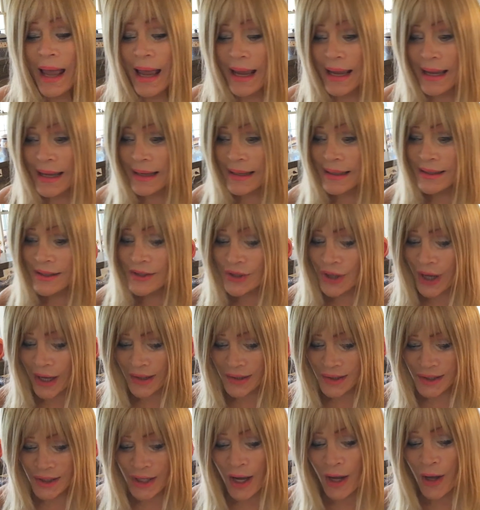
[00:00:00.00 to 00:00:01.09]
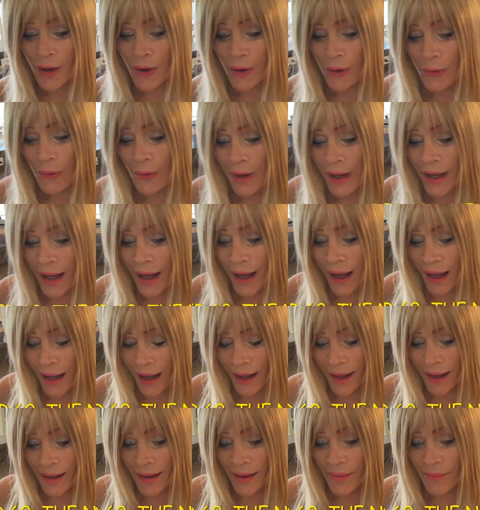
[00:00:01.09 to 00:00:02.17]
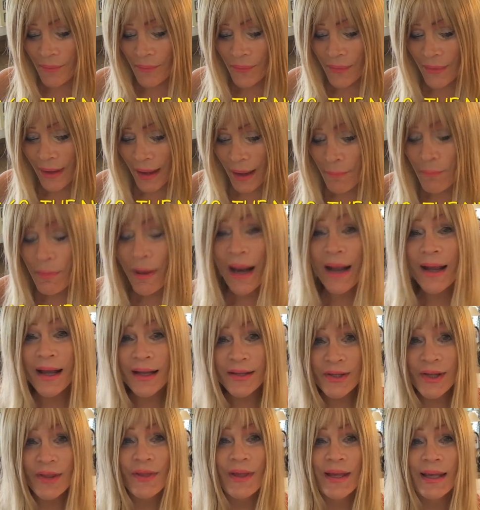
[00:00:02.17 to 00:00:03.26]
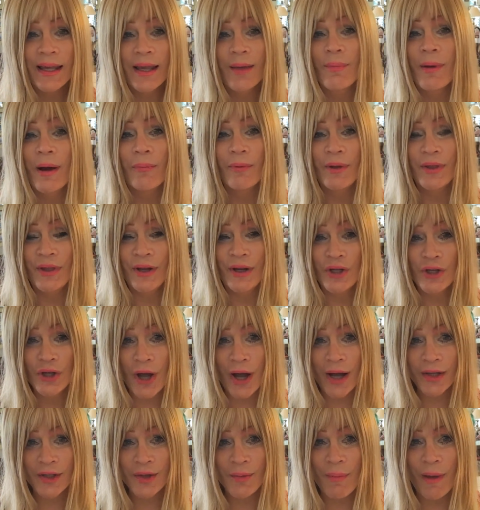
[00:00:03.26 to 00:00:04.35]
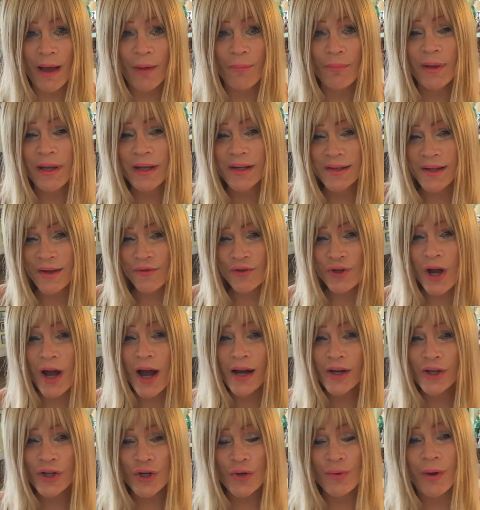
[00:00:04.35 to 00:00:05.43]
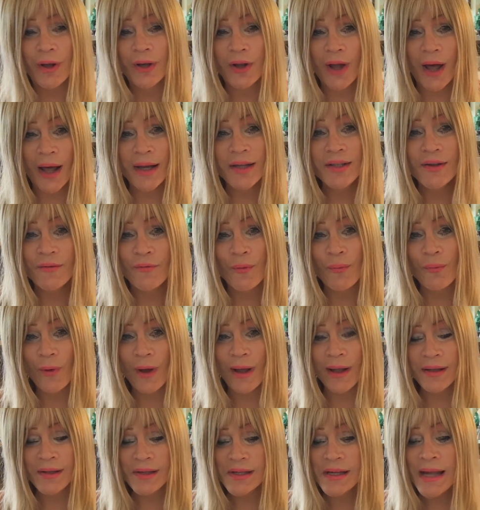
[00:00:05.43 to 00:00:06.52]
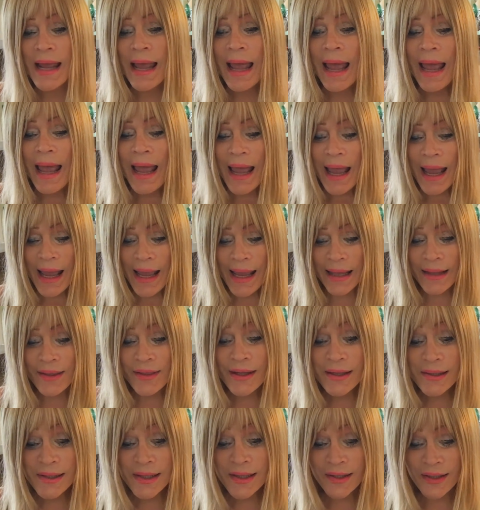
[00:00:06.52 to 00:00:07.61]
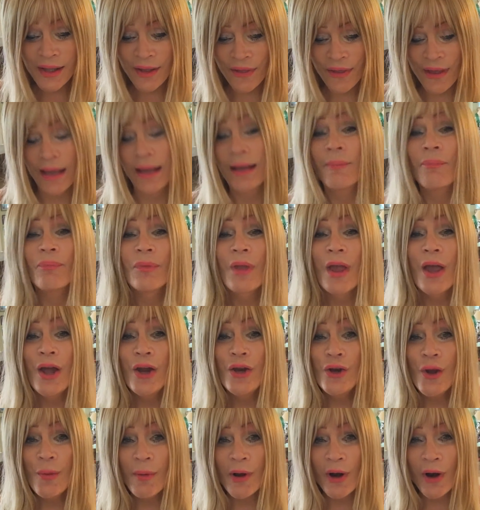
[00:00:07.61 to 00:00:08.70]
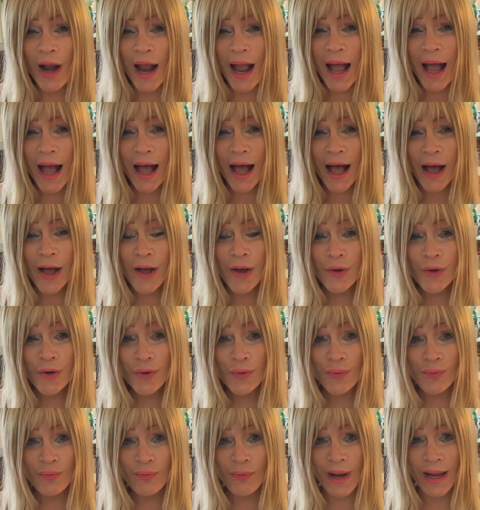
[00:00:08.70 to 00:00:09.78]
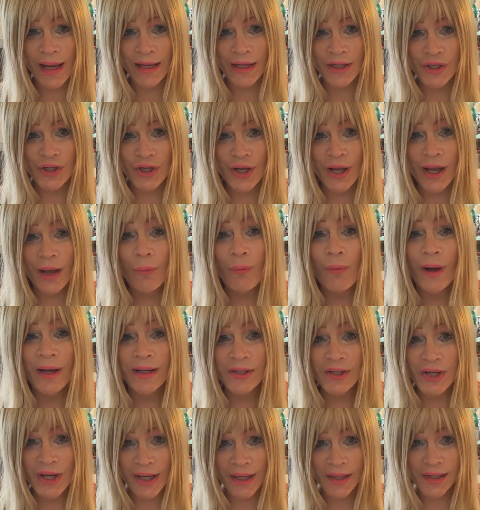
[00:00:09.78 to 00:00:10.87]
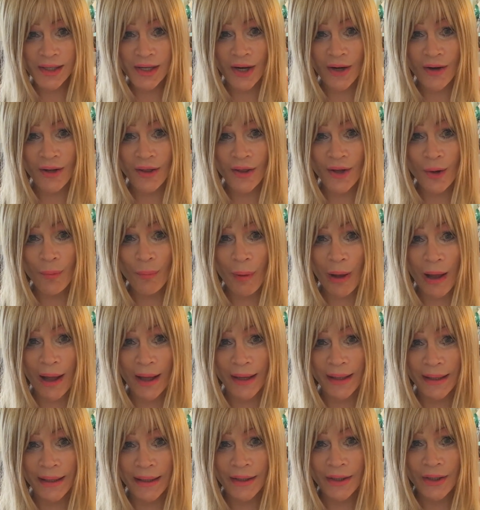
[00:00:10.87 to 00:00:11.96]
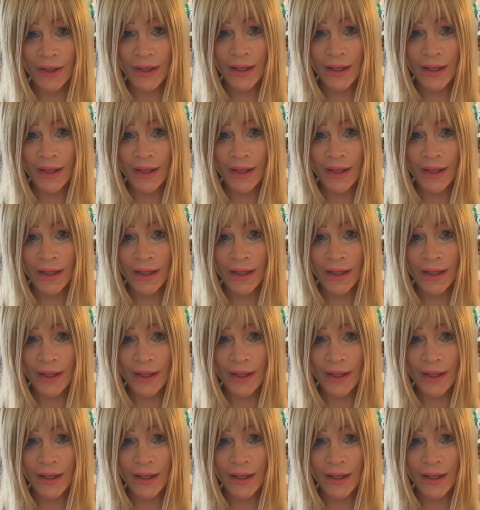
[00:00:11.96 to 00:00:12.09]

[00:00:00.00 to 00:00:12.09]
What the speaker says: And so, but I got to thinking about what they talked about, because I've talked to a lot of different ones. And this is the thing, no matter how great one takes care of their body,